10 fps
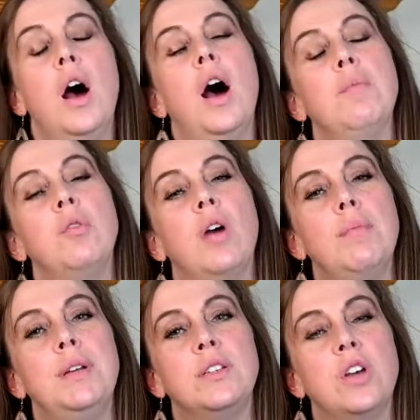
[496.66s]

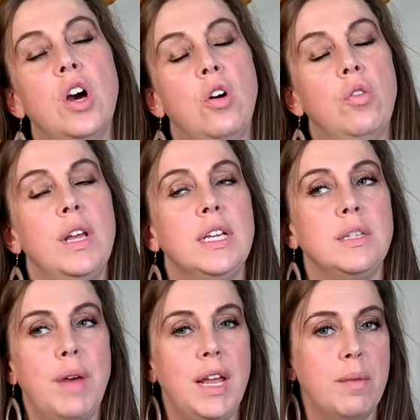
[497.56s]
Hammurabi's code
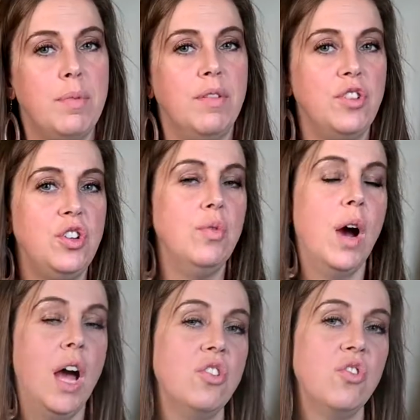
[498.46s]
is made up of
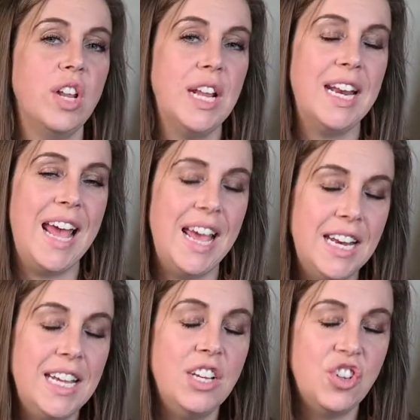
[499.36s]

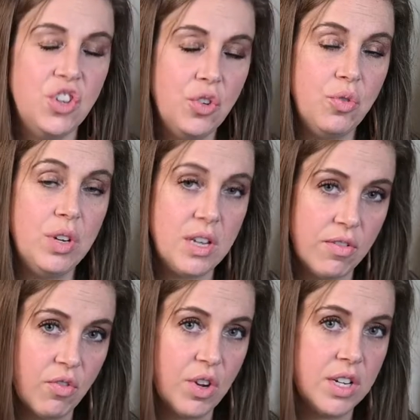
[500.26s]
282
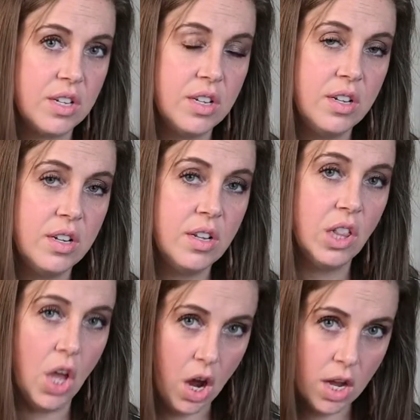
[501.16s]
different
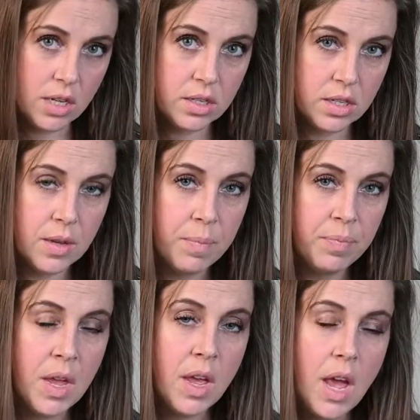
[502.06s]
laws.
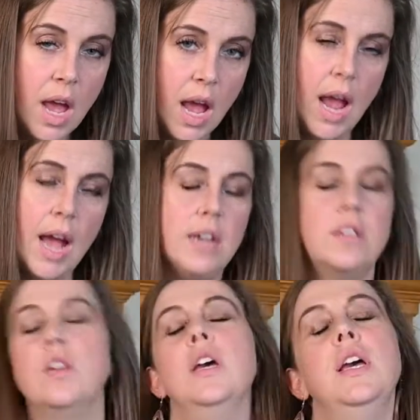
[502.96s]

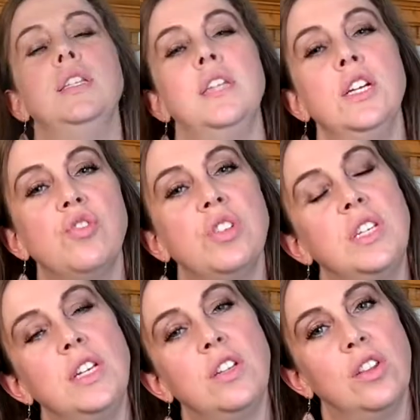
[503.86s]
And it's
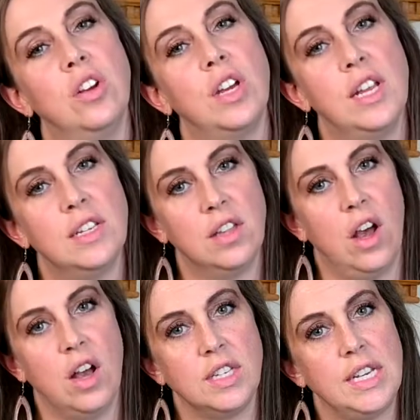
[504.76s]
interesting to look at his
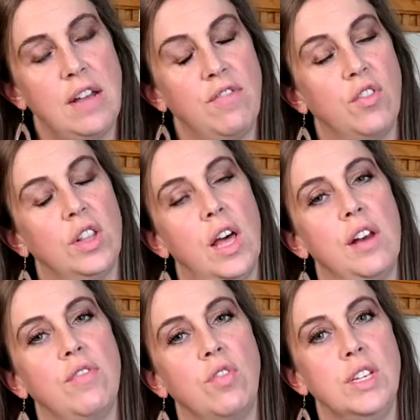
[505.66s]
laws, again, for a
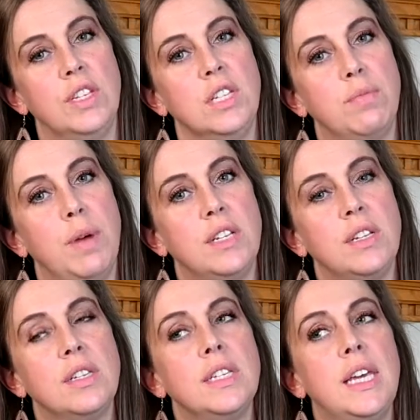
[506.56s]
lot of reasons, but
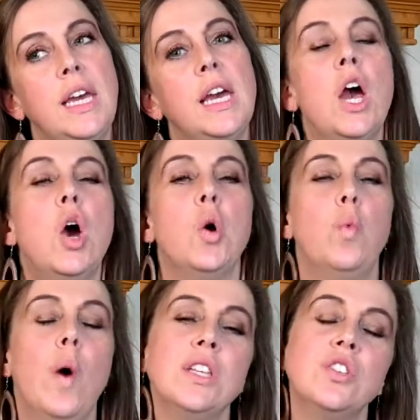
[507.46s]
to see
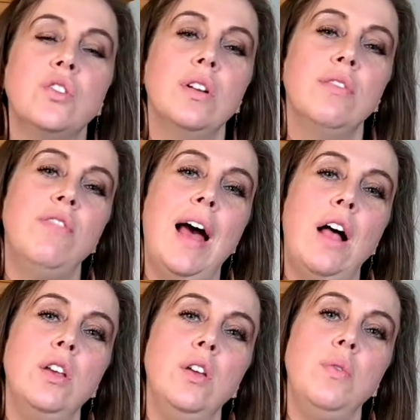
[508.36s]
what sort of
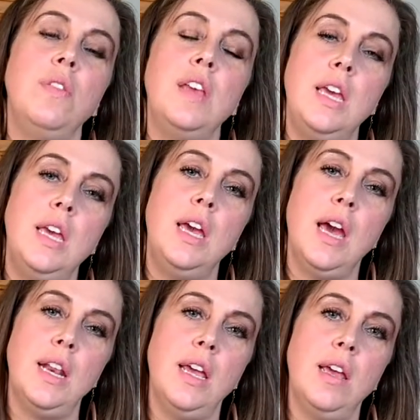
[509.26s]
values he
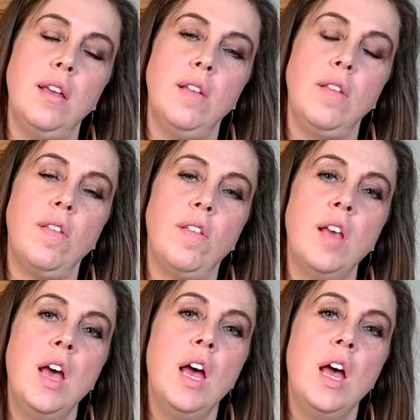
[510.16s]
and his